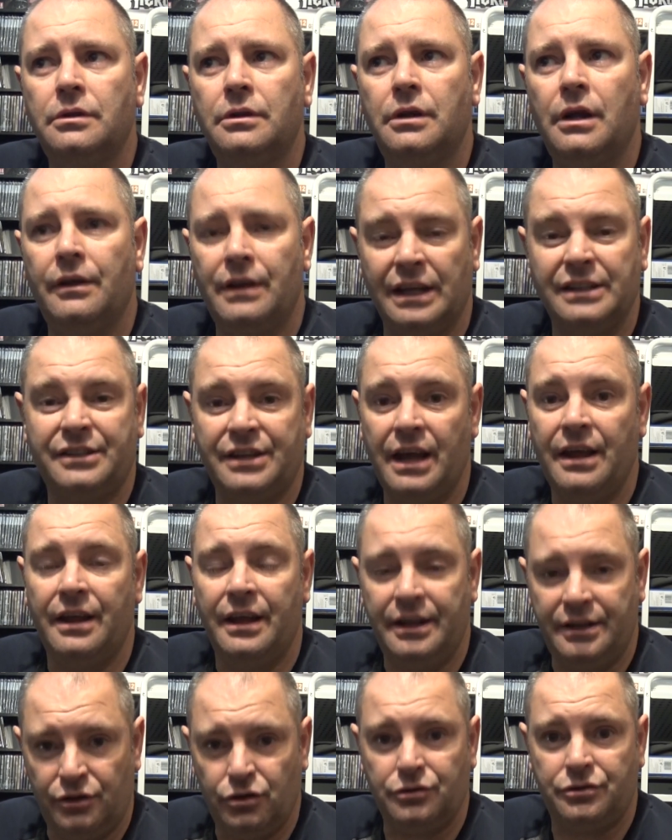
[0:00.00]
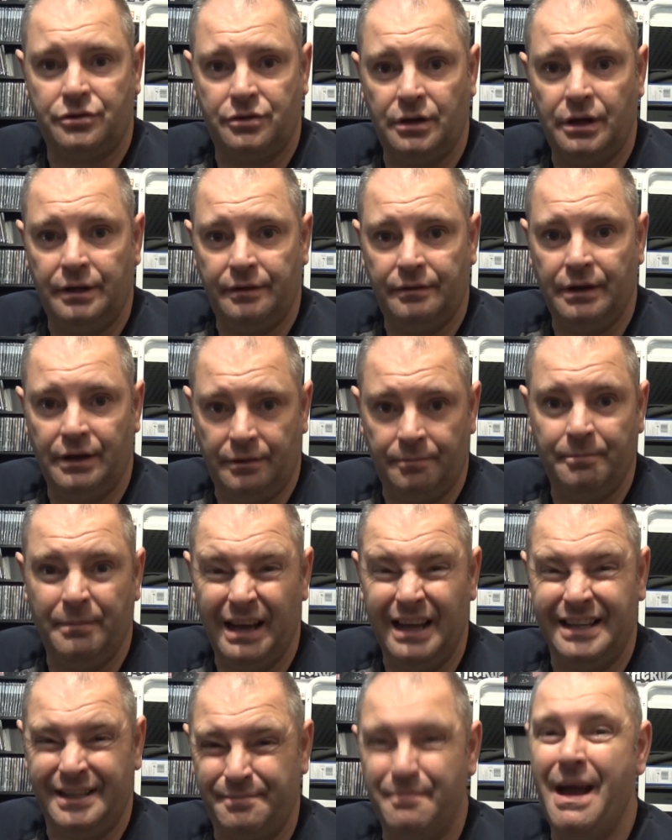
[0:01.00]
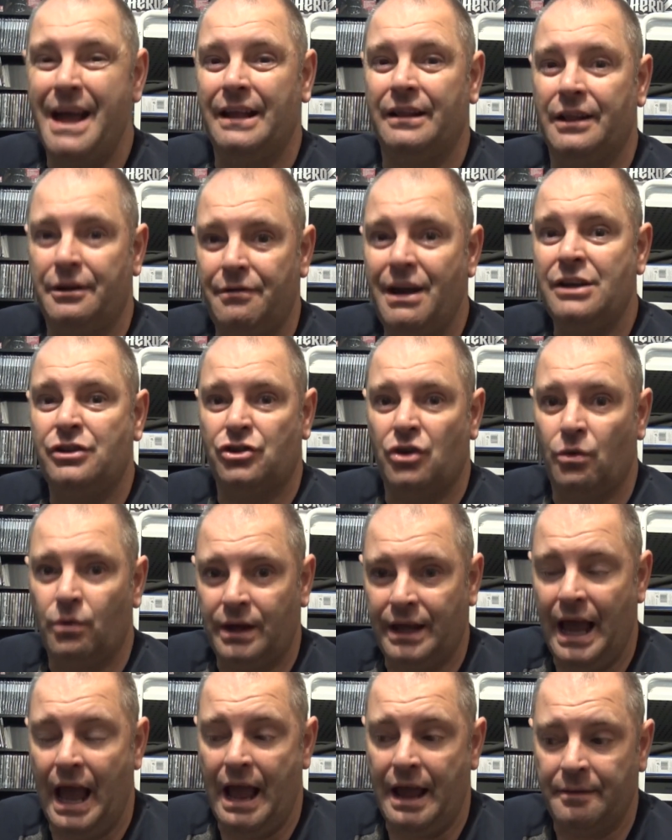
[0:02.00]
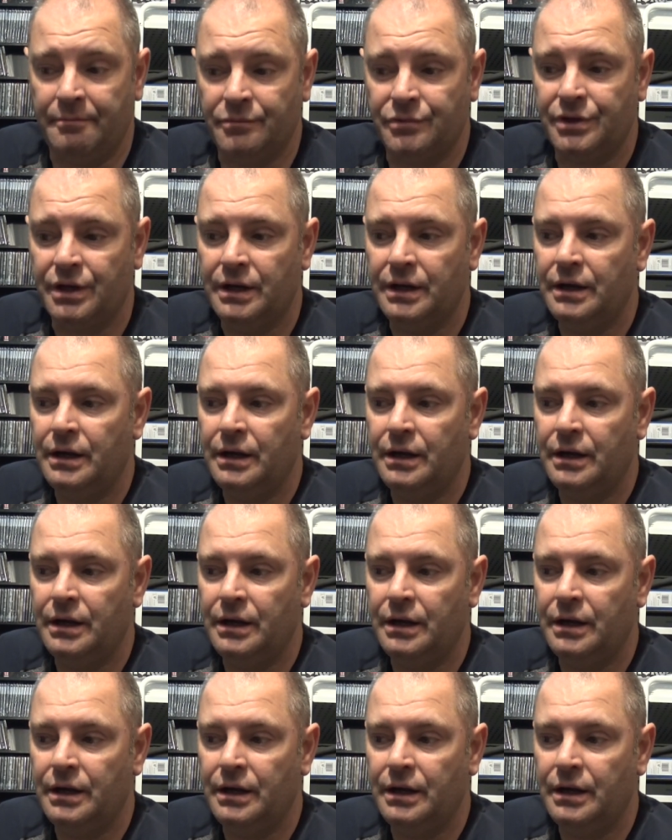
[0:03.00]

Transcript: Like I said, it's mainly retro games,